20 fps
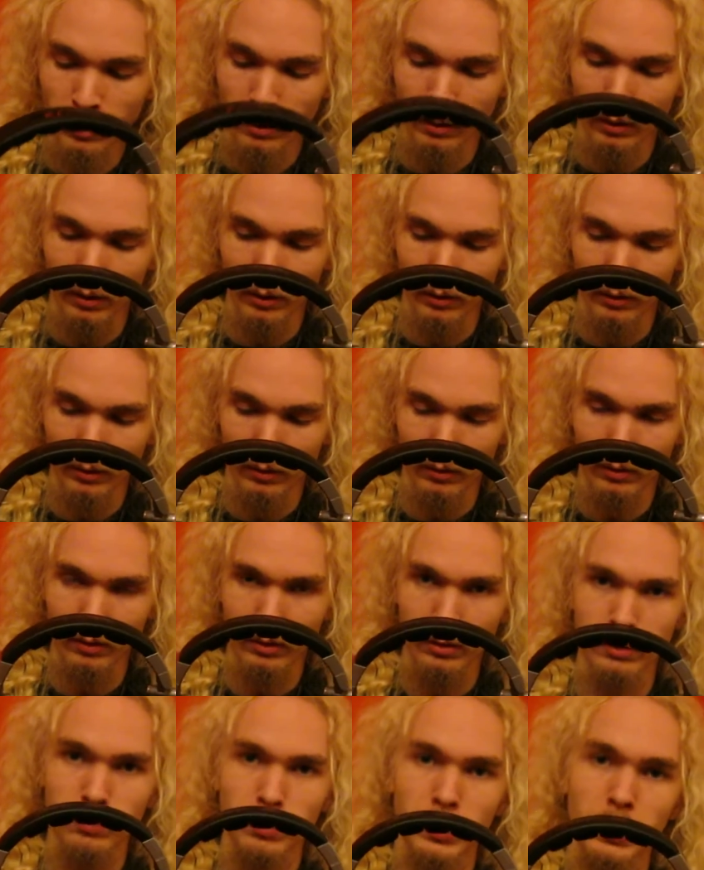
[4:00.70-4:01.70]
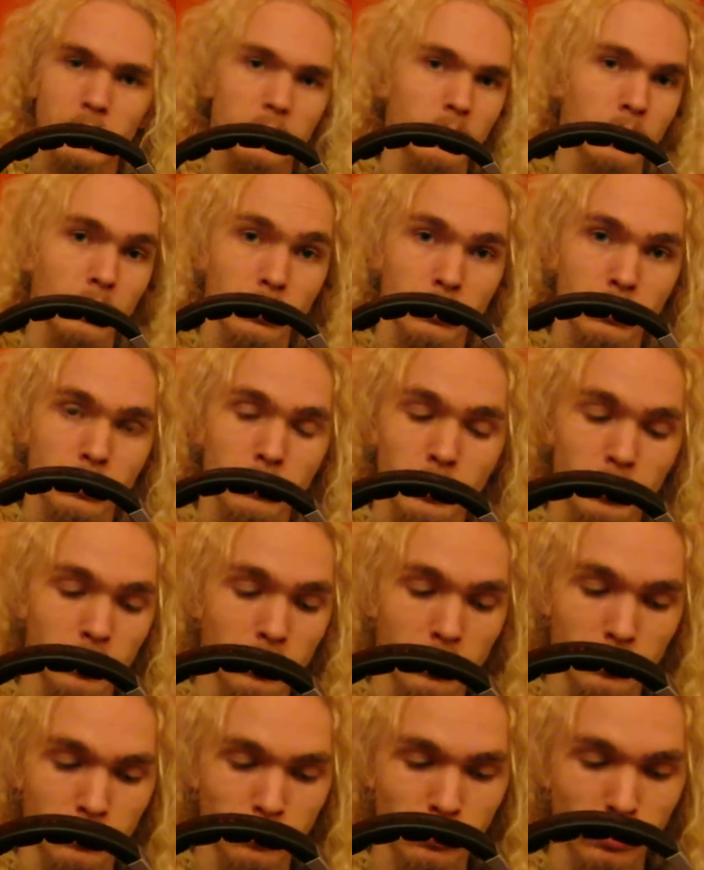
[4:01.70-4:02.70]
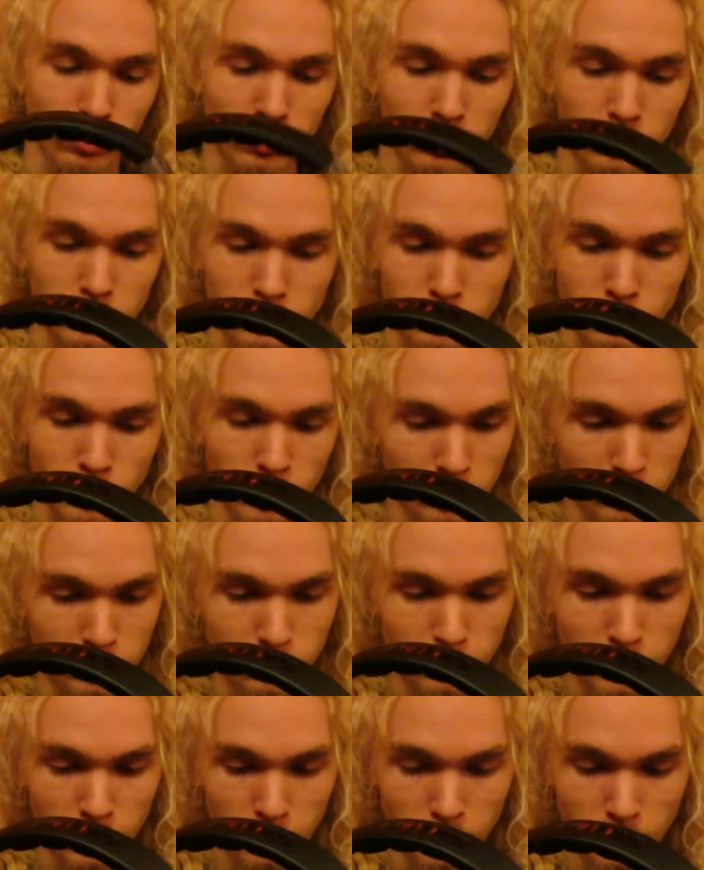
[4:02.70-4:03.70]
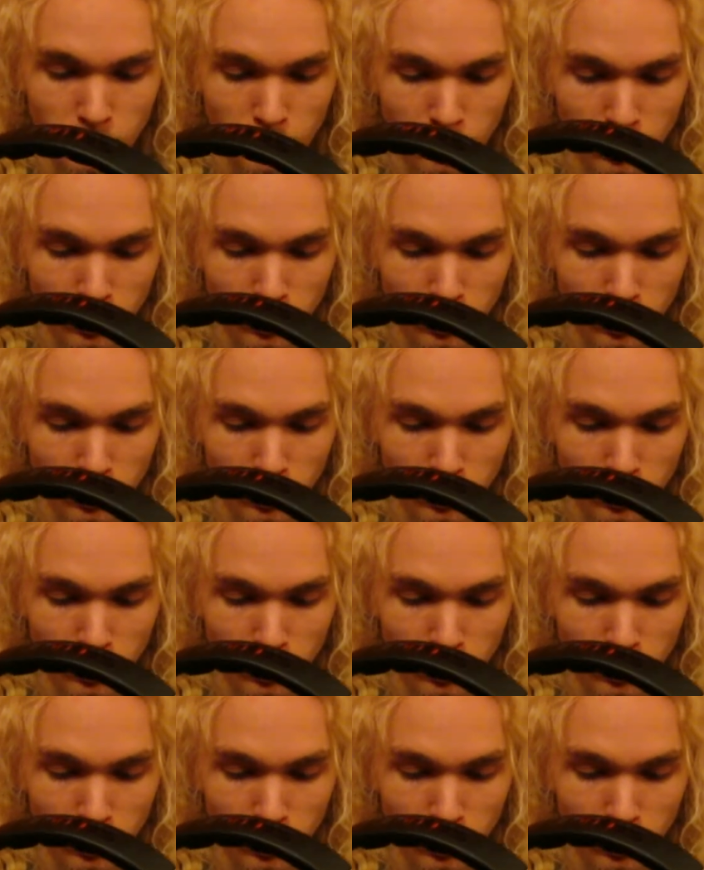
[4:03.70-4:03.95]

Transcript: And these pads are also very comfortable, as you might expect,